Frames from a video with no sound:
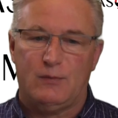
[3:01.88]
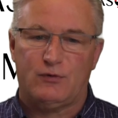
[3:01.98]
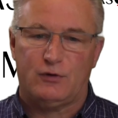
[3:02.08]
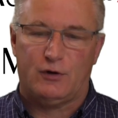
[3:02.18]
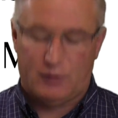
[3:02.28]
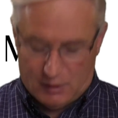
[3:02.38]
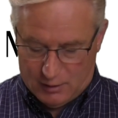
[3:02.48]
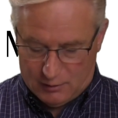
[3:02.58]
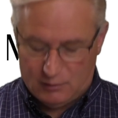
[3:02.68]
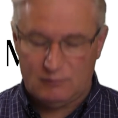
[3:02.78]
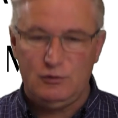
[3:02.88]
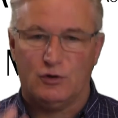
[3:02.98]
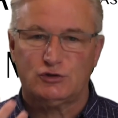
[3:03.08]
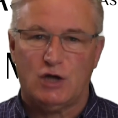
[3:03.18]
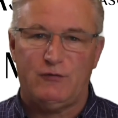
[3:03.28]
keeps your
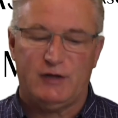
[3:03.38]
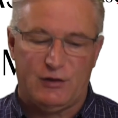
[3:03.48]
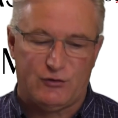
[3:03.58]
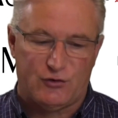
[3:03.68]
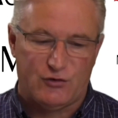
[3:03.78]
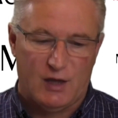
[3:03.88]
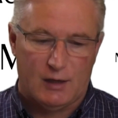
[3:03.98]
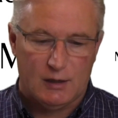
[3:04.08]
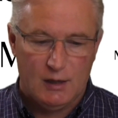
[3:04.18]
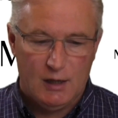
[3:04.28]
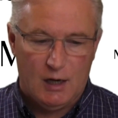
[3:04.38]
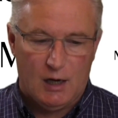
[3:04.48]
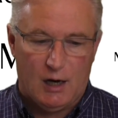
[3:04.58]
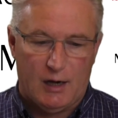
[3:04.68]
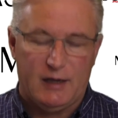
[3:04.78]
soft against your skin.
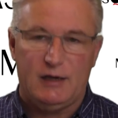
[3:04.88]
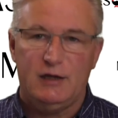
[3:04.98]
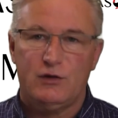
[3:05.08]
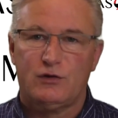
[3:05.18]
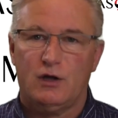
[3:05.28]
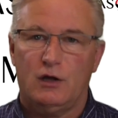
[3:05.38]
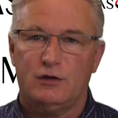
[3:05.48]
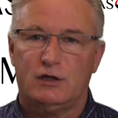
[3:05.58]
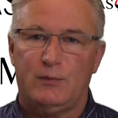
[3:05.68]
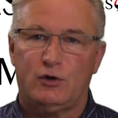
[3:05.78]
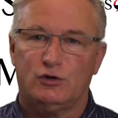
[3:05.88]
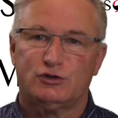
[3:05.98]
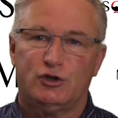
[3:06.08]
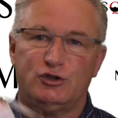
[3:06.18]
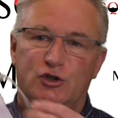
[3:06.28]
It is the typical
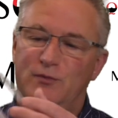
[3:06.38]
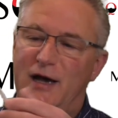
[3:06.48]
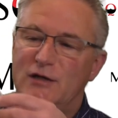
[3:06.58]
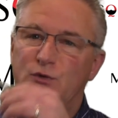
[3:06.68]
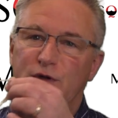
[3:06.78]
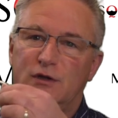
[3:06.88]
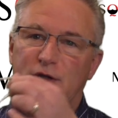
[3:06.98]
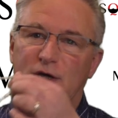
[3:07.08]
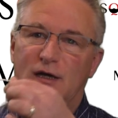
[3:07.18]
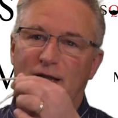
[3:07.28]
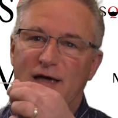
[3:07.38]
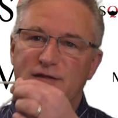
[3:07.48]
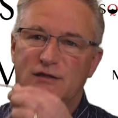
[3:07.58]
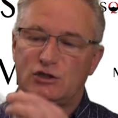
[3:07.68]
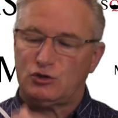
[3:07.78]
surgical mask with the
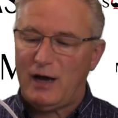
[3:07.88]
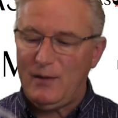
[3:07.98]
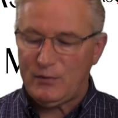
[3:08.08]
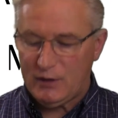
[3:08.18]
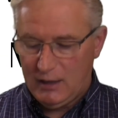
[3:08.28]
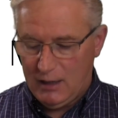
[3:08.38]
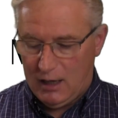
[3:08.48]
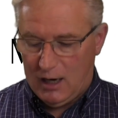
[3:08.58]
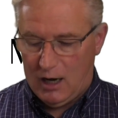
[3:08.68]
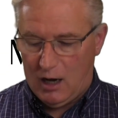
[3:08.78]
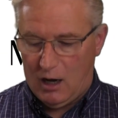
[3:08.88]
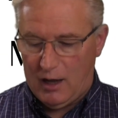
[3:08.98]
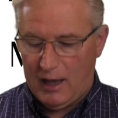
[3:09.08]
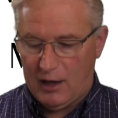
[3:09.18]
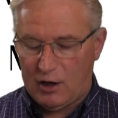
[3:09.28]
elastic straps,
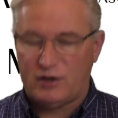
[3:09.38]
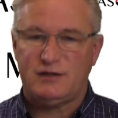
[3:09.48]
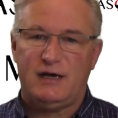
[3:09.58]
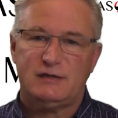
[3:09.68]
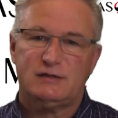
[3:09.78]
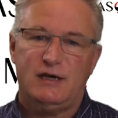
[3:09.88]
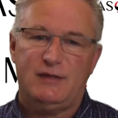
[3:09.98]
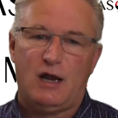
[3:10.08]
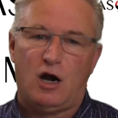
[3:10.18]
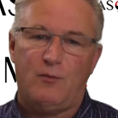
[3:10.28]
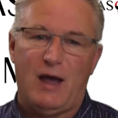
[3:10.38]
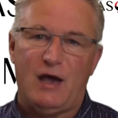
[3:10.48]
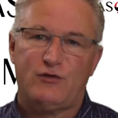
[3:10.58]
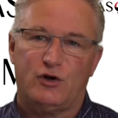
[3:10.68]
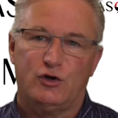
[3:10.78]
and our tests say that our
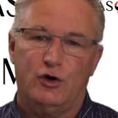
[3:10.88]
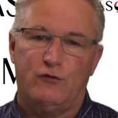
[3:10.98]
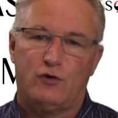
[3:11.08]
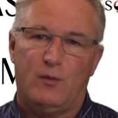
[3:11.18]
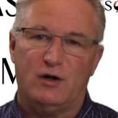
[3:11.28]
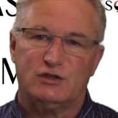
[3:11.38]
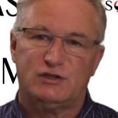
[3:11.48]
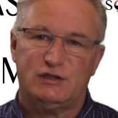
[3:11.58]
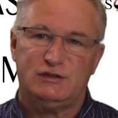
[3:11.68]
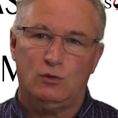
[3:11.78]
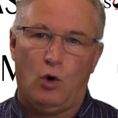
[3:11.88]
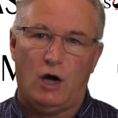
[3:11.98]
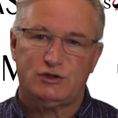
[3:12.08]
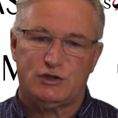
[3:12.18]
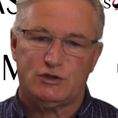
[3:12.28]
masks are good for about 60
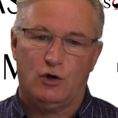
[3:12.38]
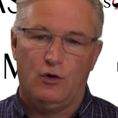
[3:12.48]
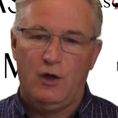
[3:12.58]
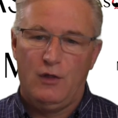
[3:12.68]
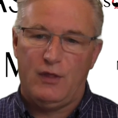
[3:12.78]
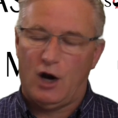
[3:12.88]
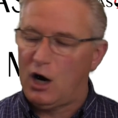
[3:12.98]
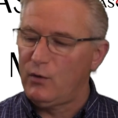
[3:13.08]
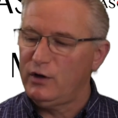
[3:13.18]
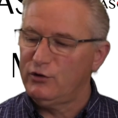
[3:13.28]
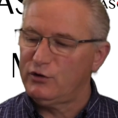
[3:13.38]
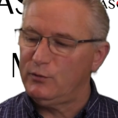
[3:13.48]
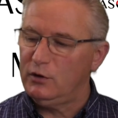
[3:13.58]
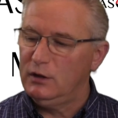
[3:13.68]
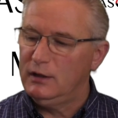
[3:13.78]
washes. So they are
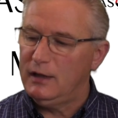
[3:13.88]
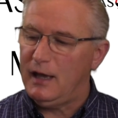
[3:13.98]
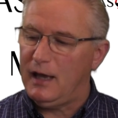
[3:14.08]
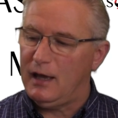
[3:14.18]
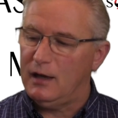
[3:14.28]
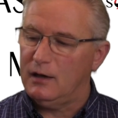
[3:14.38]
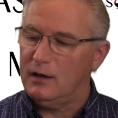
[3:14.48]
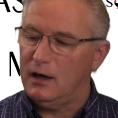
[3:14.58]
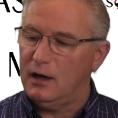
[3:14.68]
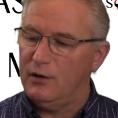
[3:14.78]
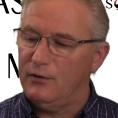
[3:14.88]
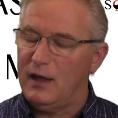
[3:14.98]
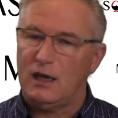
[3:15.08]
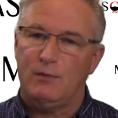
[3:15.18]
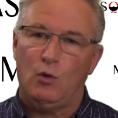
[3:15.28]
reusable, and
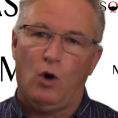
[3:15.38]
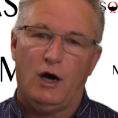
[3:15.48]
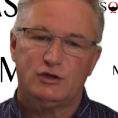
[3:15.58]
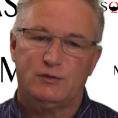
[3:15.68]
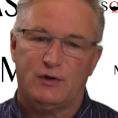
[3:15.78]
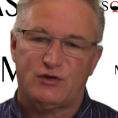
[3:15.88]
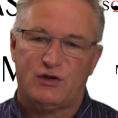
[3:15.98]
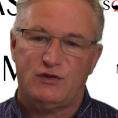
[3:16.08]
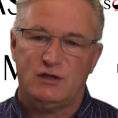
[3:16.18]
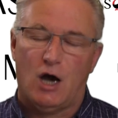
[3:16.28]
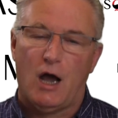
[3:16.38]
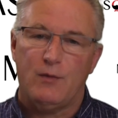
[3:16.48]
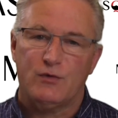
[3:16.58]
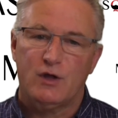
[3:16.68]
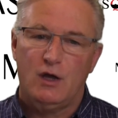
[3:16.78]
they can be washed about 60
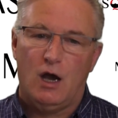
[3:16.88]
times